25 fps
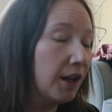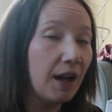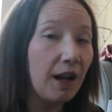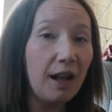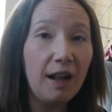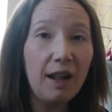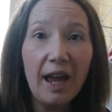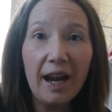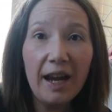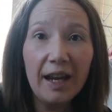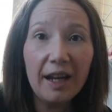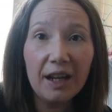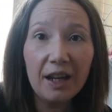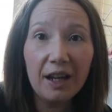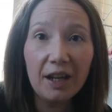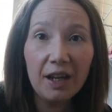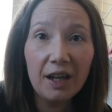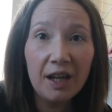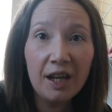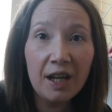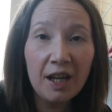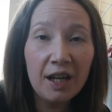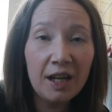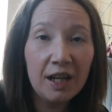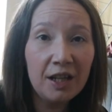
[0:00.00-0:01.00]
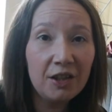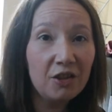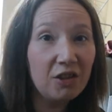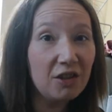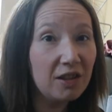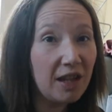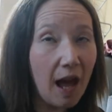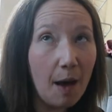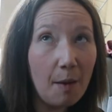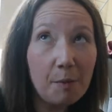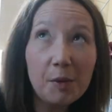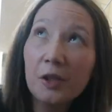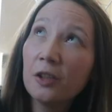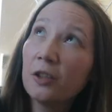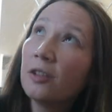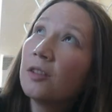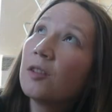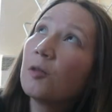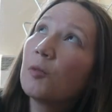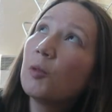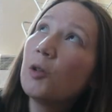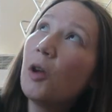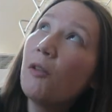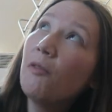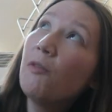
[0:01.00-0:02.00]
Like, it just
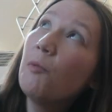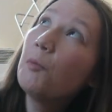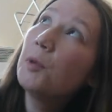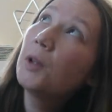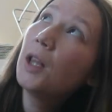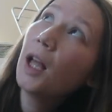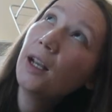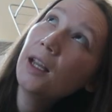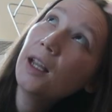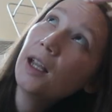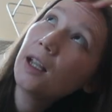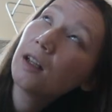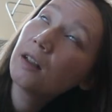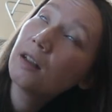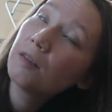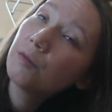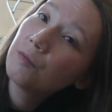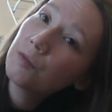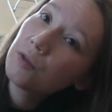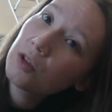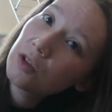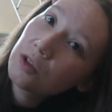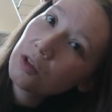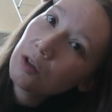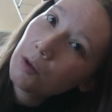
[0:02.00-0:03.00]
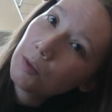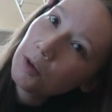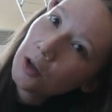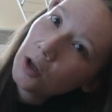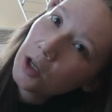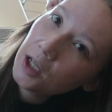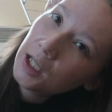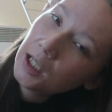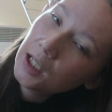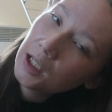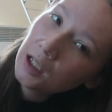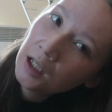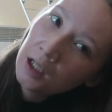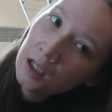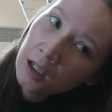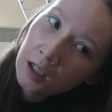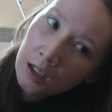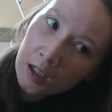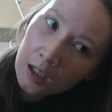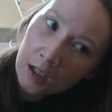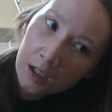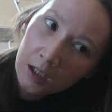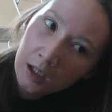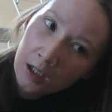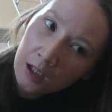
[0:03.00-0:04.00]
happens. We don't even plan it. So annoying.
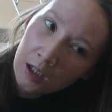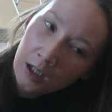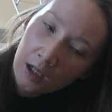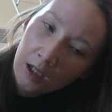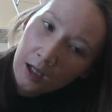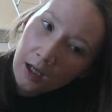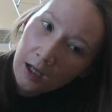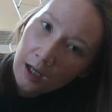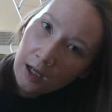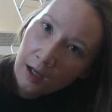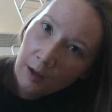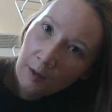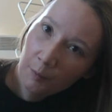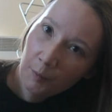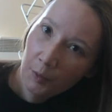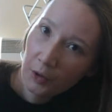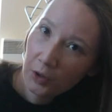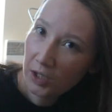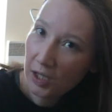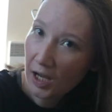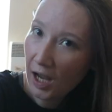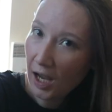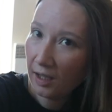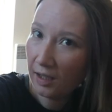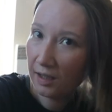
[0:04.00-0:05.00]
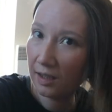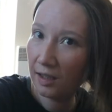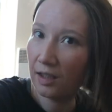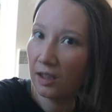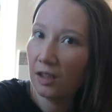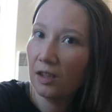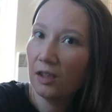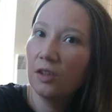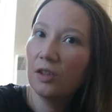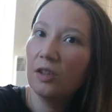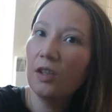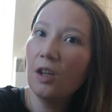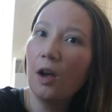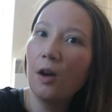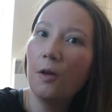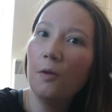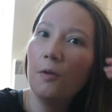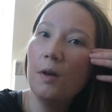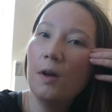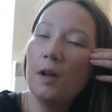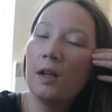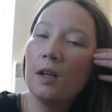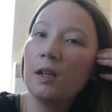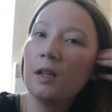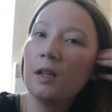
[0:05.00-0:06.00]
But yes, so